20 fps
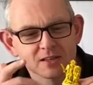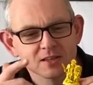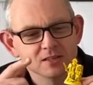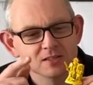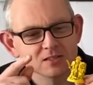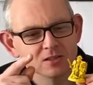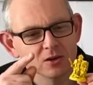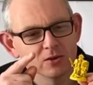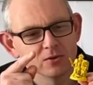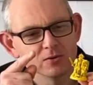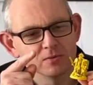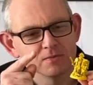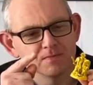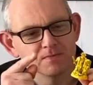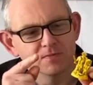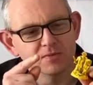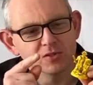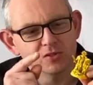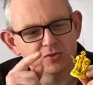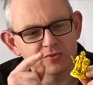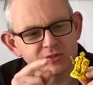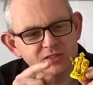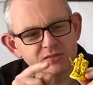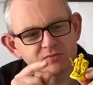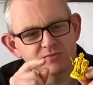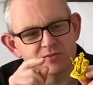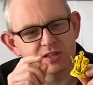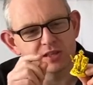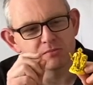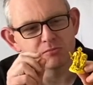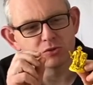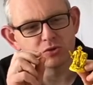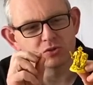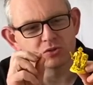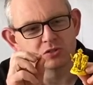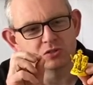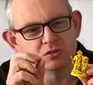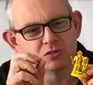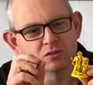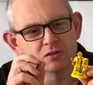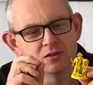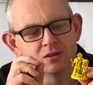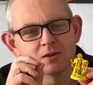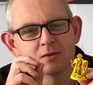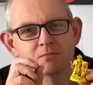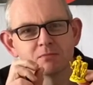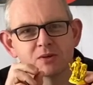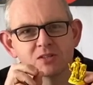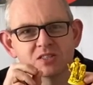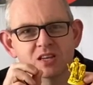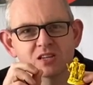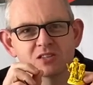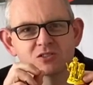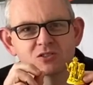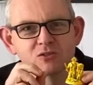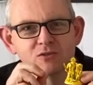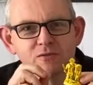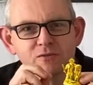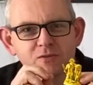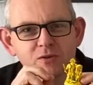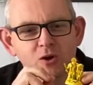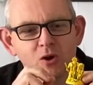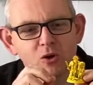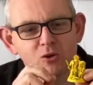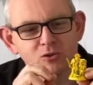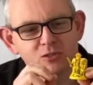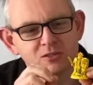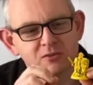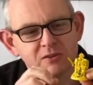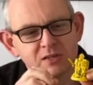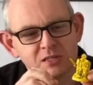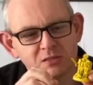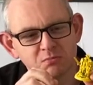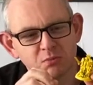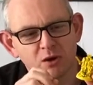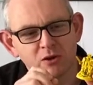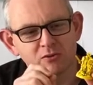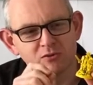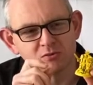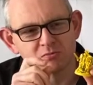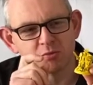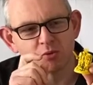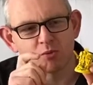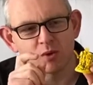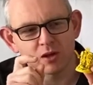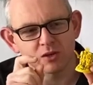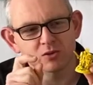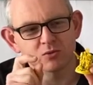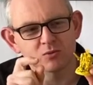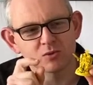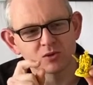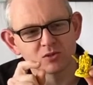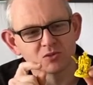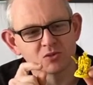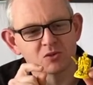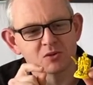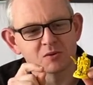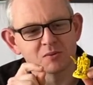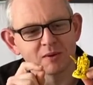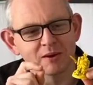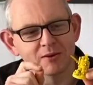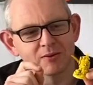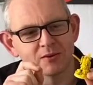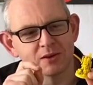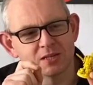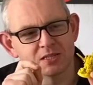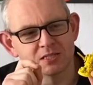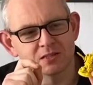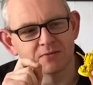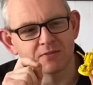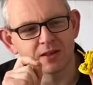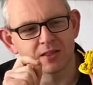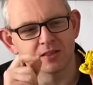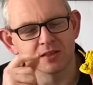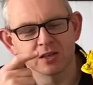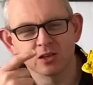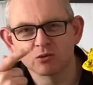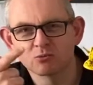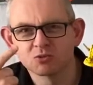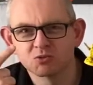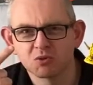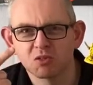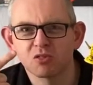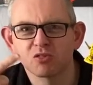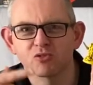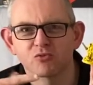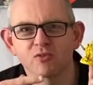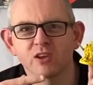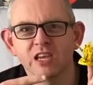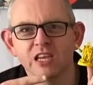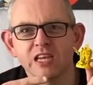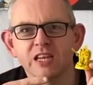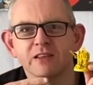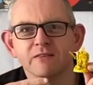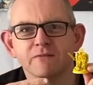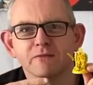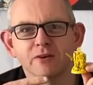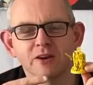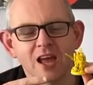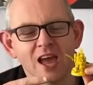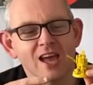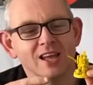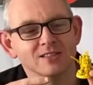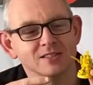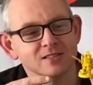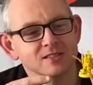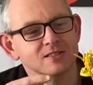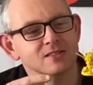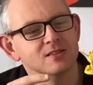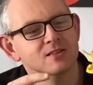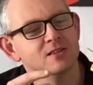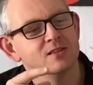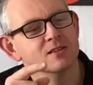So there isn't really much potential for altering his pose, but what I do want to talk about is the fact that it comes with 3 different heads.